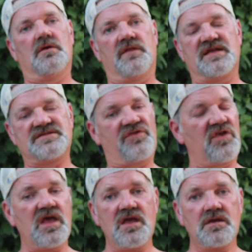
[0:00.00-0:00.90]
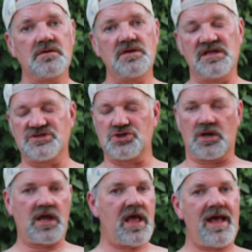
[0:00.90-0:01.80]
That's a thing. It's going
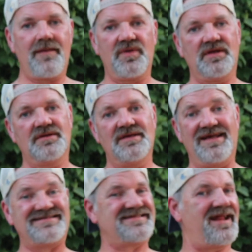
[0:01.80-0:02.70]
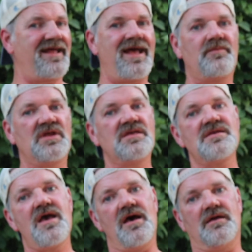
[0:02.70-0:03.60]
to happen. It's not happening
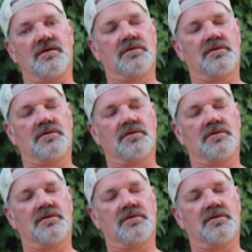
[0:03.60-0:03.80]
yet.